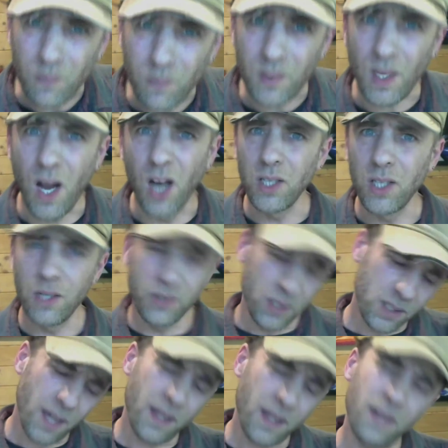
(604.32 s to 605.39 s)
Uglow, do you
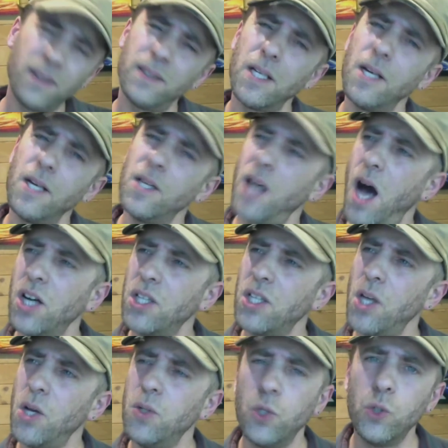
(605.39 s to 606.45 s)
say that?
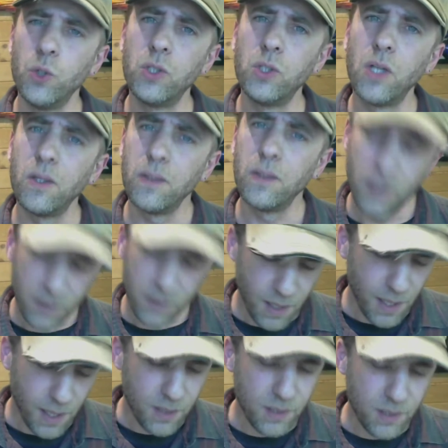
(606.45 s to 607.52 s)
Uglow? Uglow? Don't
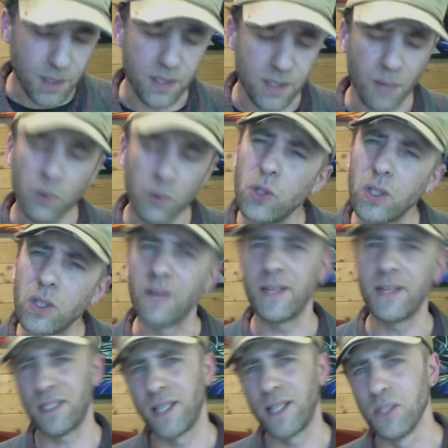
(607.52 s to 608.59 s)
know how you say his name. Uglow.
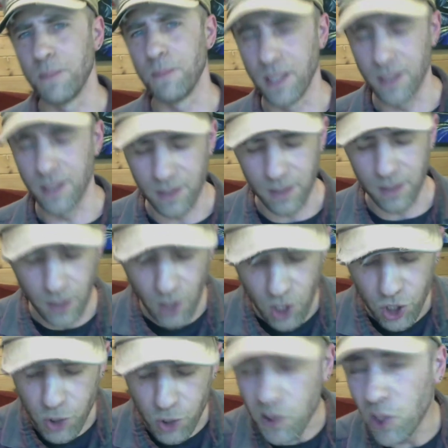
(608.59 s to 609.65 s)
That sounds better, doesn't it?
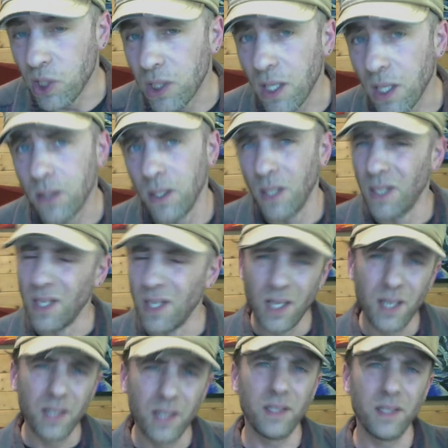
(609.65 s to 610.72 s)
Ewan Uglow.
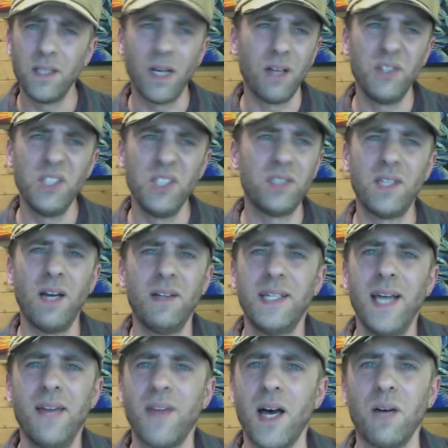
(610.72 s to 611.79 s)
You know, you just don't
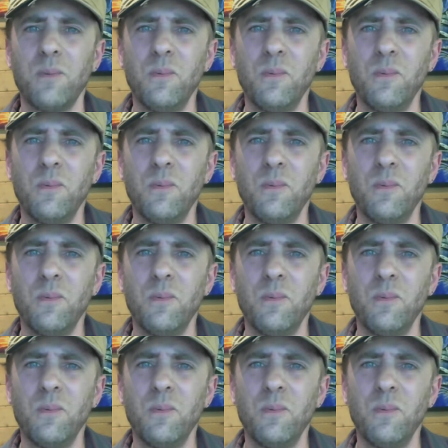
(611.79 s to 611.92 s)
get that.